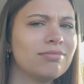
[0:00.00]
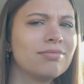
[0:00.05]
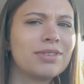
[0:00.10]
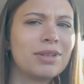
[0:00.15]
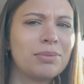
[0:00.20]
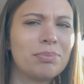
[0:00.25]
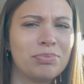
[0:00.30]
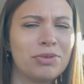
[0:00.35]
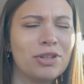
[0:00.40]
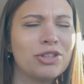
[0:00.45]

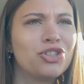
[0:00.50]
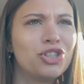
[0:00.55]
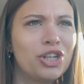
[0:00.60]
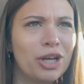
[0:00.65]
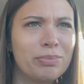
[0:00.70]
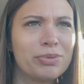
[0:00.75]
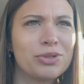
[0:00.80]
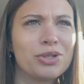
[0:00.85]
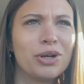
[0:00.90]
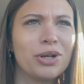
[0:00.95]
the, the
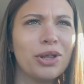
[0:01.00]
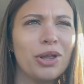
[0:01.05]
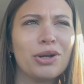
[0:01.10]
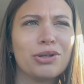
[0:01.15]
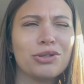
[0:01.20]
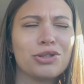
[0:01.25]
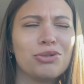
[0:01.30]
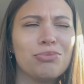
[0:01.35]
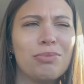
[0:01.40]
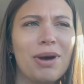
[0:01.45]
chips are a
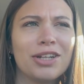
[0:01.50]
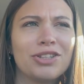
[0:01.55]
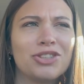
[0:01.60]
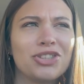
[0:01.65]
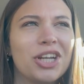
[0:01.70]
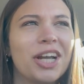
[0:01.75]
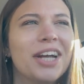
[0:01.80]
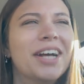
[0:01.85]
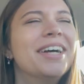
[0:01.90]
little too much.